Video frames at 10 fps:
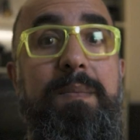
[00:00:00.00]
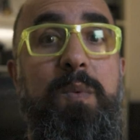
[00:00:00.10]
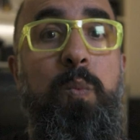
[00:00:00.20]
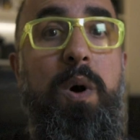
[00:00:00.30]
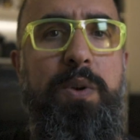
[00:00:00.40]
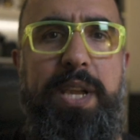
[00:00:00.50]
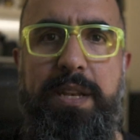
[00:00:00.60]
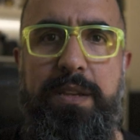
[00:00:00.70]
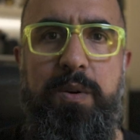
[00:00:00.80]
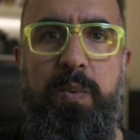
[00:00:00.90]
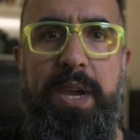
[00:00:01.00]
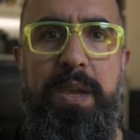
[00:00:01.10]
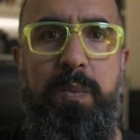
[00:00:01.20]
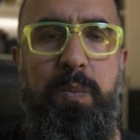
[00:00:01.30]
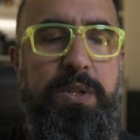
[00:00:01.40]
won't get in your
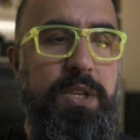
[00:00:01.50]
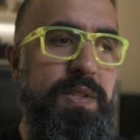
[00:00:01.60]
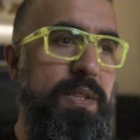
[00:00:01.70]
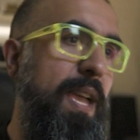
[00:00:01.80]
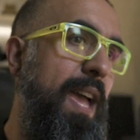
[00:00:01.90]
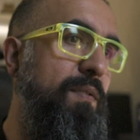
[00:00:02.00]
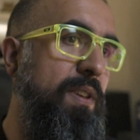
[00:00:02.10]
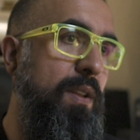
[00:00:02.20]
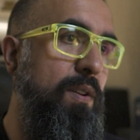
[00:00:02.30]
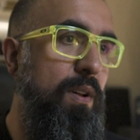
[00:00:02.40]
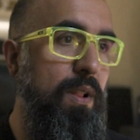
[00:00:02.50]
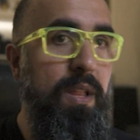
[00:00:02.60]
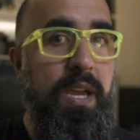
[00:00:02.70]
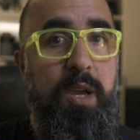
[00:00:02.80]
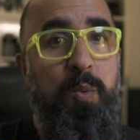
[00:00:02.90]
way, which isn't heavy at all,
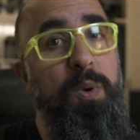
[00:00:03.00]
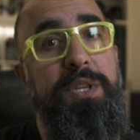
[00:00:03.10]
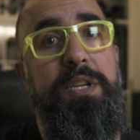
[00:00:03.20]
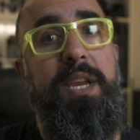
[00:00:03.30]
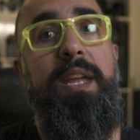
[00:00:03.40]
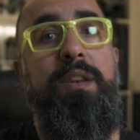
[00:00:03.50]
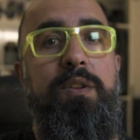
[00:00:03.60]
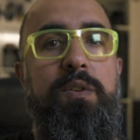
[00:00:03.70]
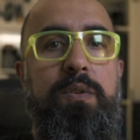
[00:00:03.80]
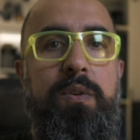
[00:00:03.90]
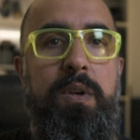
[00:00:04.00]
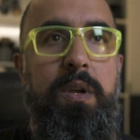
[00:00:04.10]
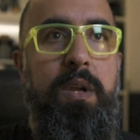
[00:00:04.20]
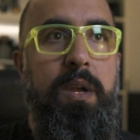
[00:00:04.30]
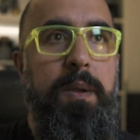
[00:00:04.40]
which can do
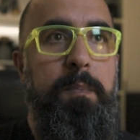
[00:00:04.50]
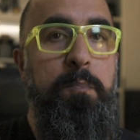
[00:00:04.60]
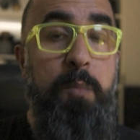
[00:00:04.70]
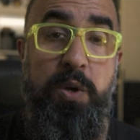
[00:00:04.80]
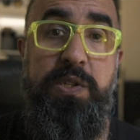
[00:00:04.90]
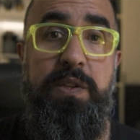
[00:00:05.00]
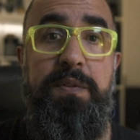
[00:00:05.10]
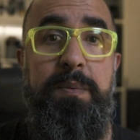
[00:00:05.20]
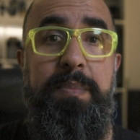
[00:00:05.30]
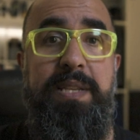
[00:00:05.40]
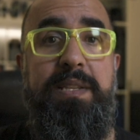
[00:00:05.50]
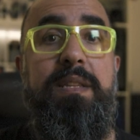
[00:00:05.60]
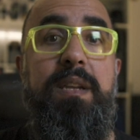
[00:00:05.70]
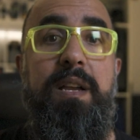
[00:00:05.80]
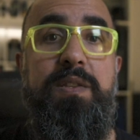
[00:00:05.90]
most of the basic
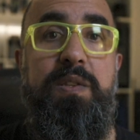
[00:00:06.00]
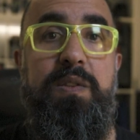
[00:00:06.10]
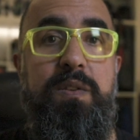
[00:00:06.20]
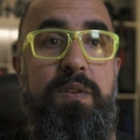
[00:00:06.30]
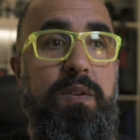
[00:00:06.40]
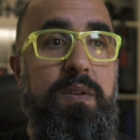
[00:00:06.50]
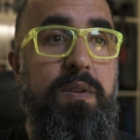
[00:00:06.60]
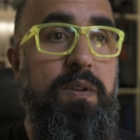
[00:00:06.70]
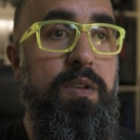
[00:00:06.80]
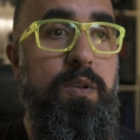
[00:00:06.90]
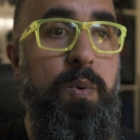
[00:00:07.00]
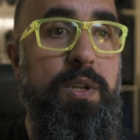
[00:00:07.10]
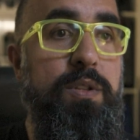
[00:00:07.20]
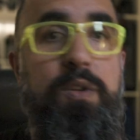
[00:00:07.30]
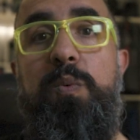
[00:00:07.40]
tasks you
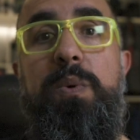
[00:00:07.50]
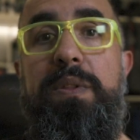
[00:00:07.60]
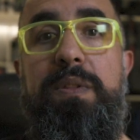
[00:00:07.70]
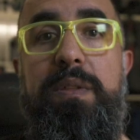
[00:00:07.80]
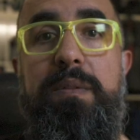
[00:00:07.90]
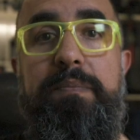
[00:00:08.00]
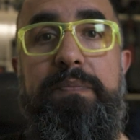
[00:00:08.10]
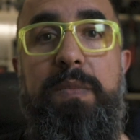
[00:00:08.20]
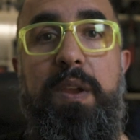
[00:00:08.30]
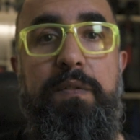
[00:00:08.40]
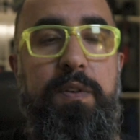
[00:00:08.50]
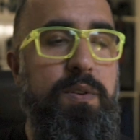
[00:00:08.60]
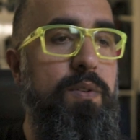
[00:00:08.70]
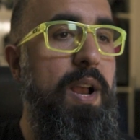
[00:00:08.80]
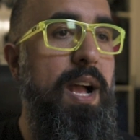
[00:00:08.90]
want to do with
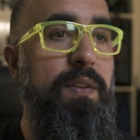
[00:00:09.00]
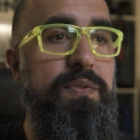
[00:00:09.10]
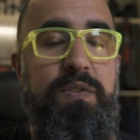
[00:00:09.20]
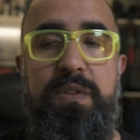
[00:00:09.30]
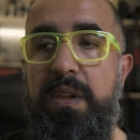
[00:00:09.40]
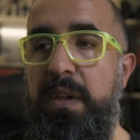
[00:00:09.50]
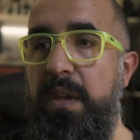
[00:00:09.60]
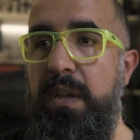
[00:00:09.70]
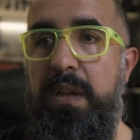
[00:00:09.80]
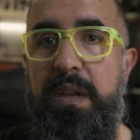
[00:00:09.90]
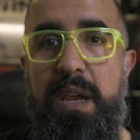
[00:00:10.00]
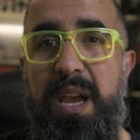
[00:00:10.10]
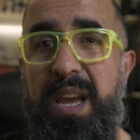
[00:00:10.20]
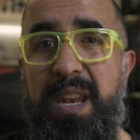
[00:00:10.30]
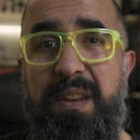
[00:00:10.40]
photographs
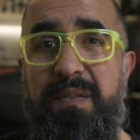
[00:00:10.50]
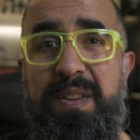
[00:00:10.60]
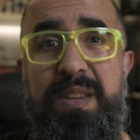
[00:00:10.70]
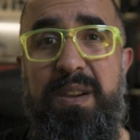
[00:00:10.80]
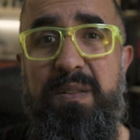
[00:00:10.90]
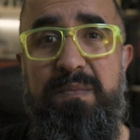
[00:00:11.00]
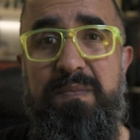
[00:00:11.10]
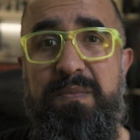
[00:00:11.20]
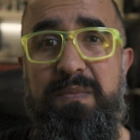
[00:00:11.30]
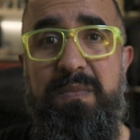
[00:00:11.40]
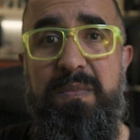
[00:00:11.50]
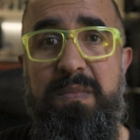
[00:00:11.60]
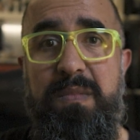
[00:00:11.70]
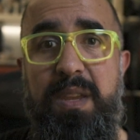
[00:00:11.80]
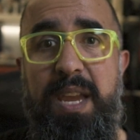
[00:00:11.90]
and video,
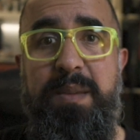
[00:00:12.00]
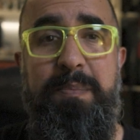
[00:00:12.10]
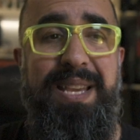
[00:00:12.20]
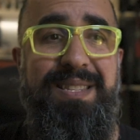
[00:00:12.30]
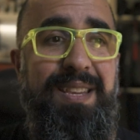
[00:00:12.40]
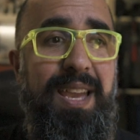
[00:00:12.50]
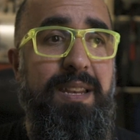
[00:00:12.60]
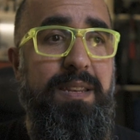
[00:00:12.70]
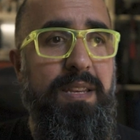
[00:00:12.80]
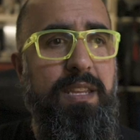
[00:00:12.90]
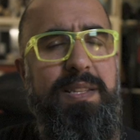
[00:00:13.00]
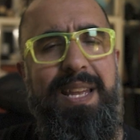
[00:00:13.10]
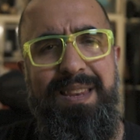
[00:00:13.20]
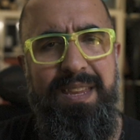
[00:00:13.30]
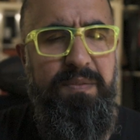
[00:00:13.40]
any basic editing needs,
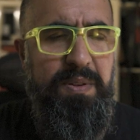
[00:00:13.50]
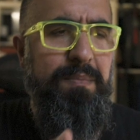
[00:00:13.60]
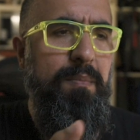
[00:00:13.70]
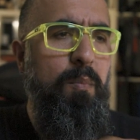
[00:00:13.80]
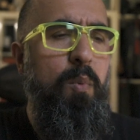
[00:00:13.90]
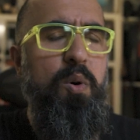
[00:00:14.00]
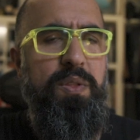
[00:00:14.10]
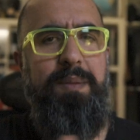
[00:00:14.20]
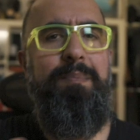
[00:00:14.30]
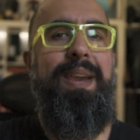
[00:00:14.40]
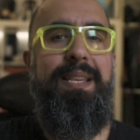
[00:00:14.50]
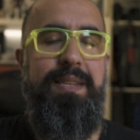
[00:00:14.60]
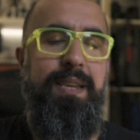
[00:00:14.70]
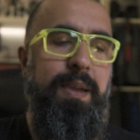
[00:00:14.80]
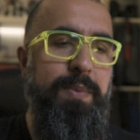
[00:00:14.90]
and even more than
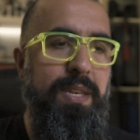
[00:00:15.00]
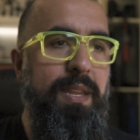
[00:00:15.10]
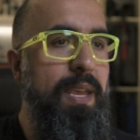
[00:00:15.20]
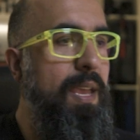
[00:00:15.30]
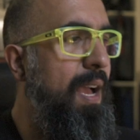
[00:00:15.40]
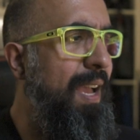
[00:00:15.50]
basic. I mean, I